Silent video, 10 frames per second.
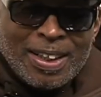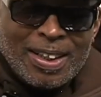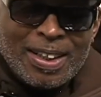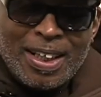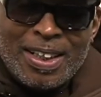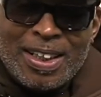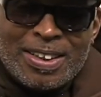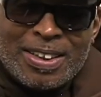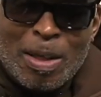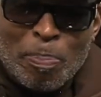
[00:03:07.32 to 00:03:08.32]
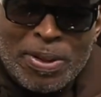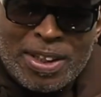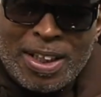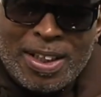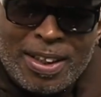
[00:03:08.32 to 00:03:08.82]
and the
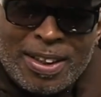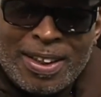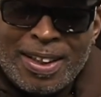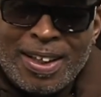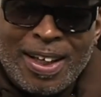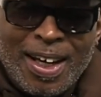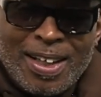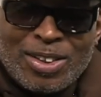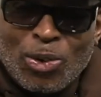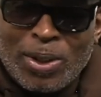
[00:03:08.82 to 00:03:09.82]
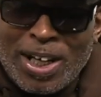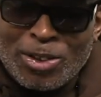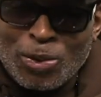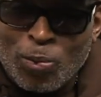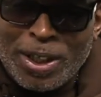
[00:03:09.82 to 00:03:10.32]
sympathy has gone out the
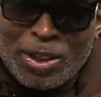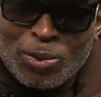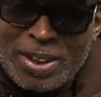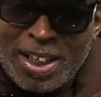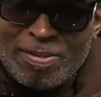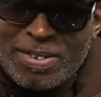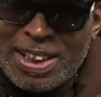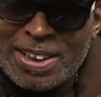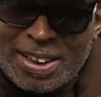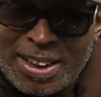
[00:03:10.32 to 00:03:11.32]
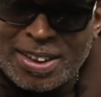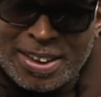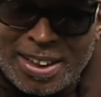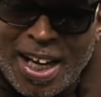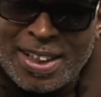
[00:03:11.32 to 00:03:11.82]
window. They've
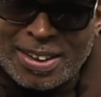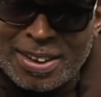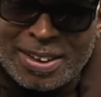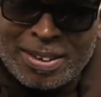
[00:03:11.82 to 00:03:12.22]
desensitized us.